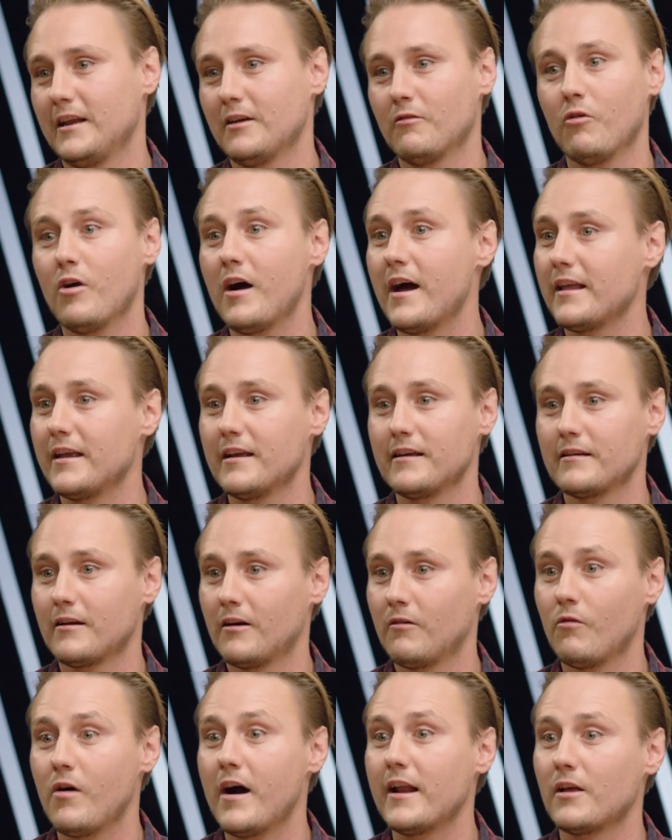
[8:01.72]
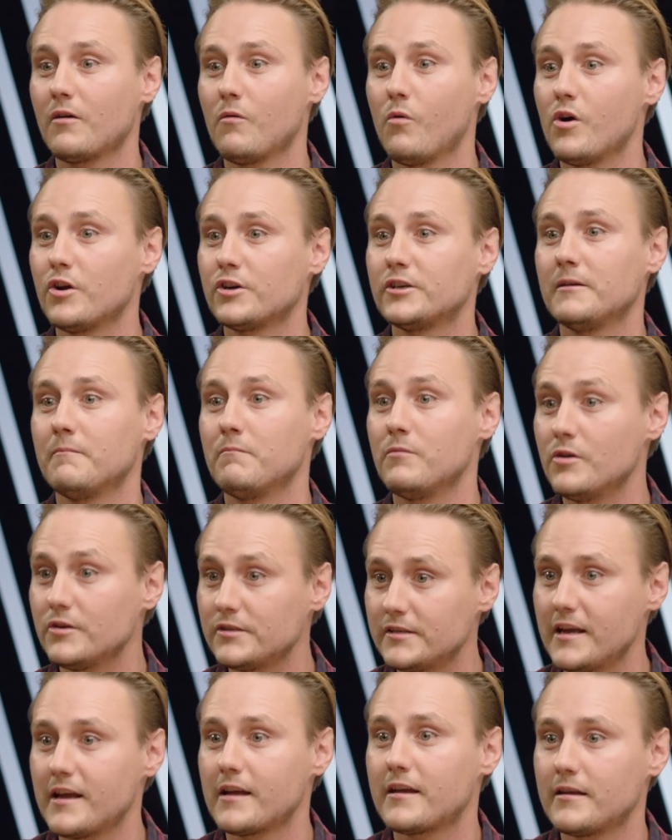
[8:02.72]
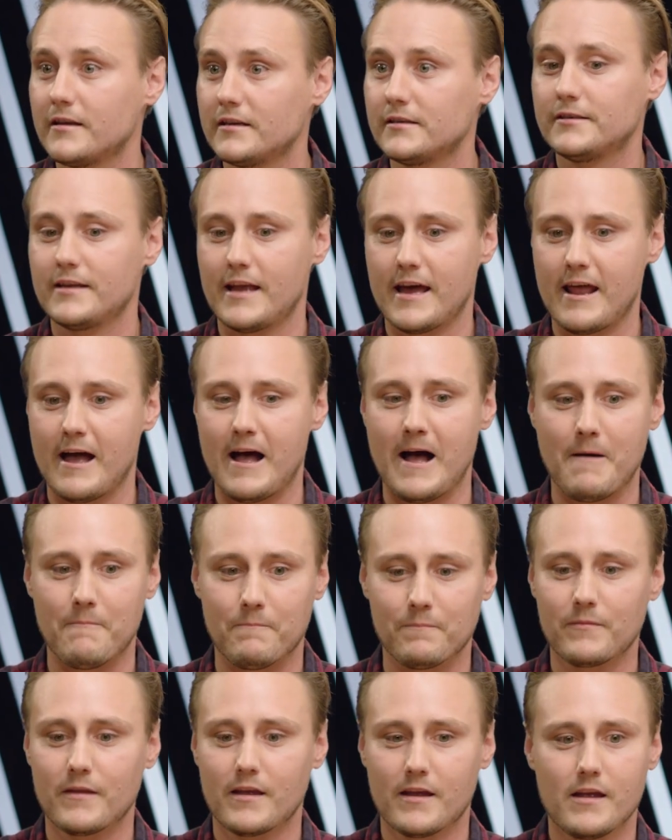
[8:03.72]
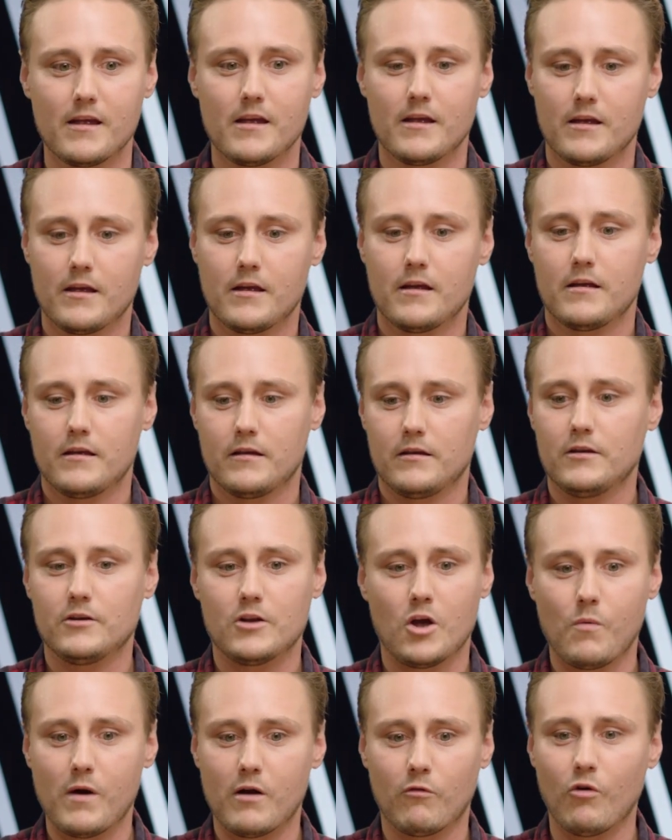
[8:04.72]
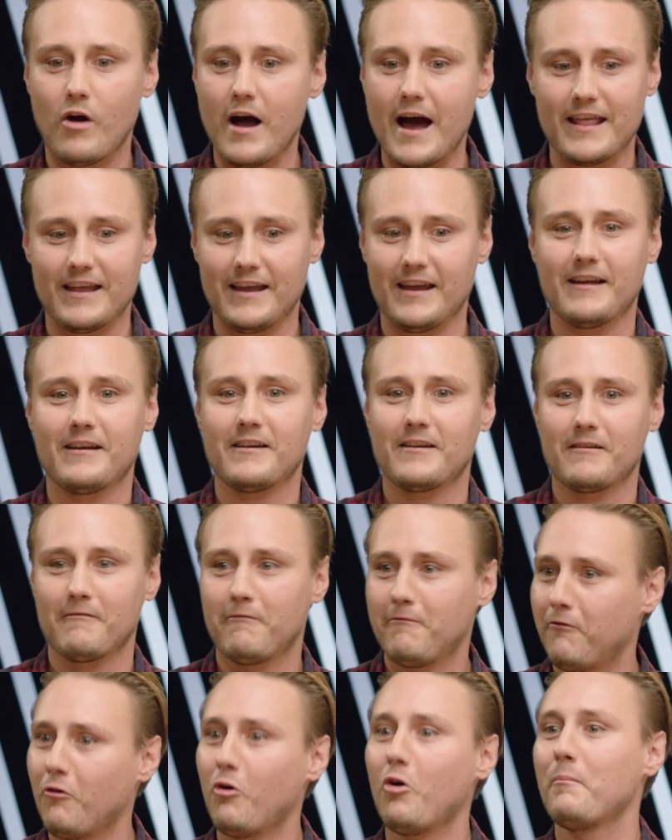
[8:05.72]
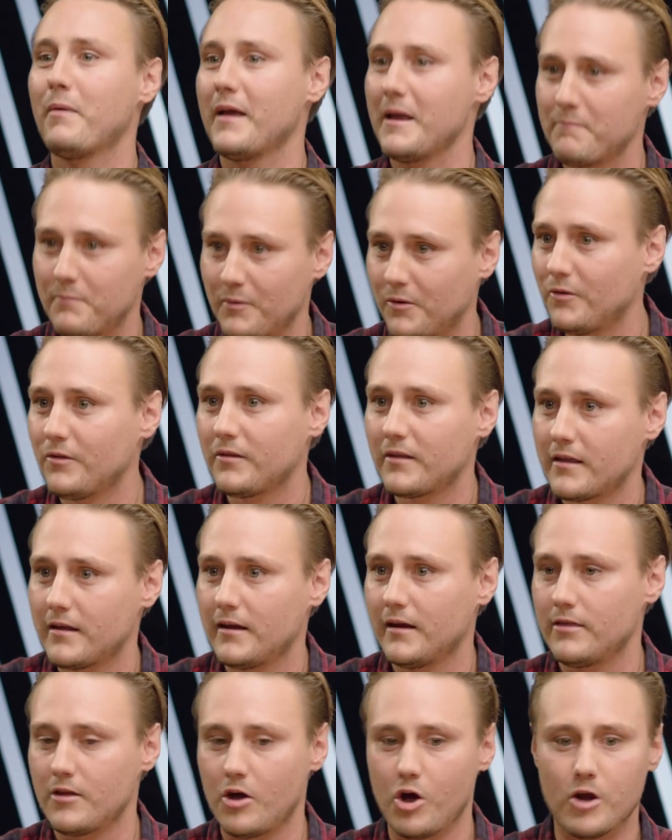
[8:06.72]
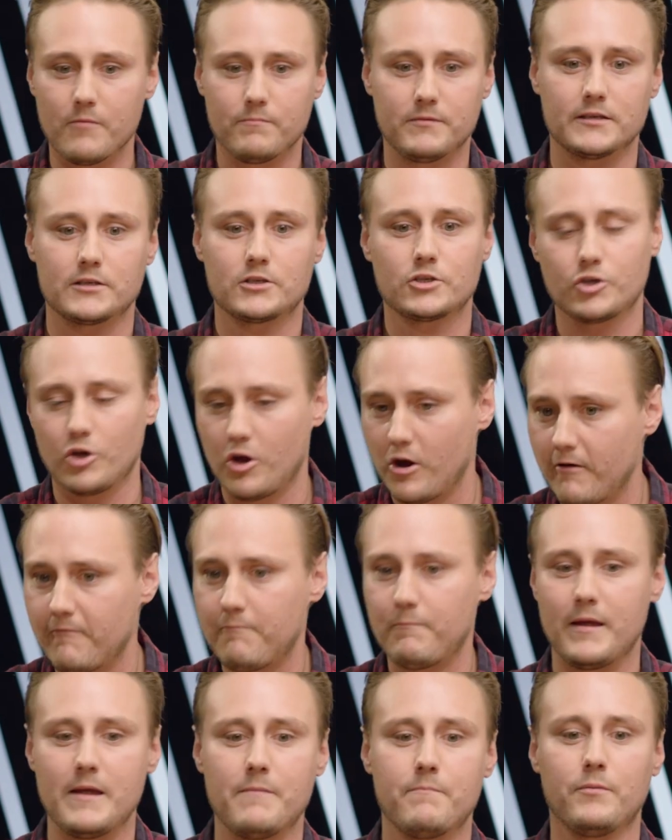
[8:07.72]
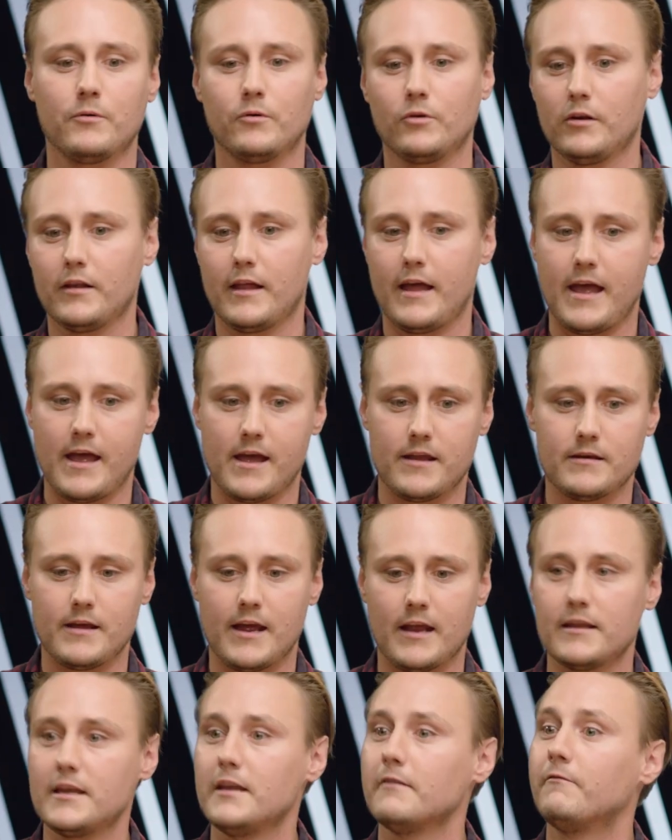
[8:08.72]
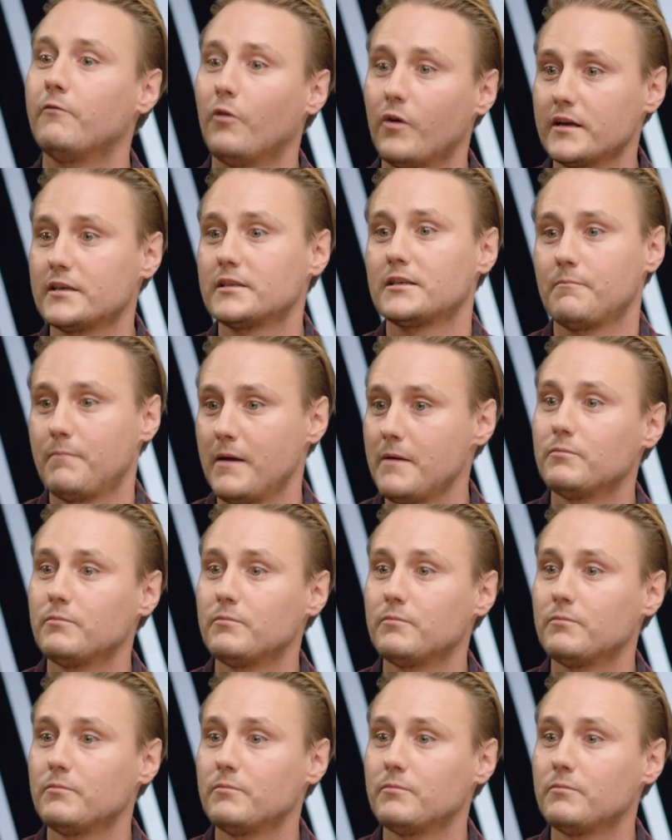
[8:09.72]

in writing worship music, is that we're writing for people in the hope to serve people and give voice to